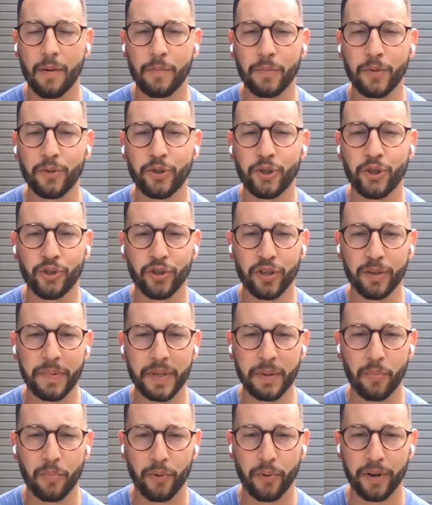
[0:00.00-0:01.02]
you should
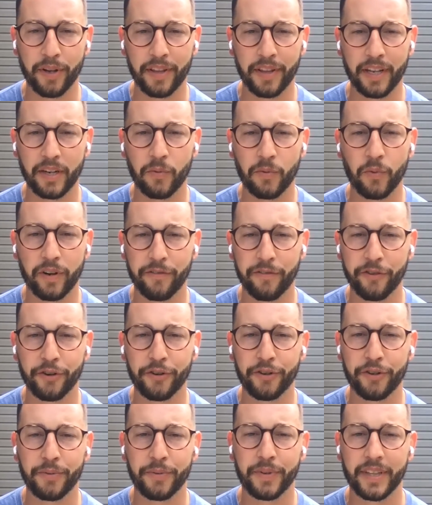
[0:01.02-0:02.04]
be breathing whenever
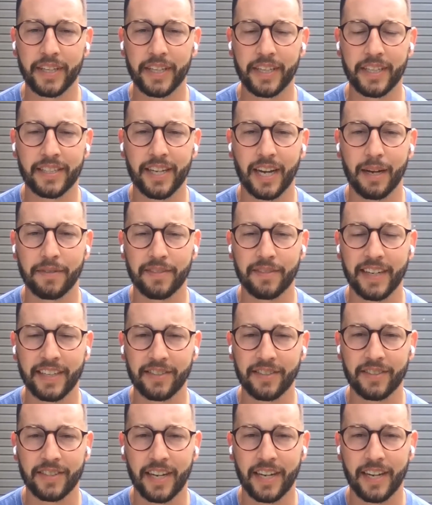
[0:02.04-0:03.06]
you're doing these types of
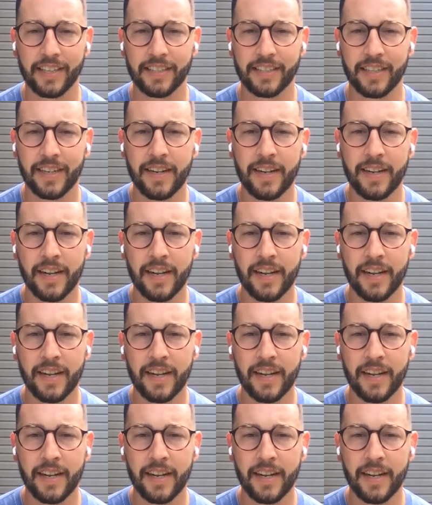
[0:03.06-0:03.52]
exercise.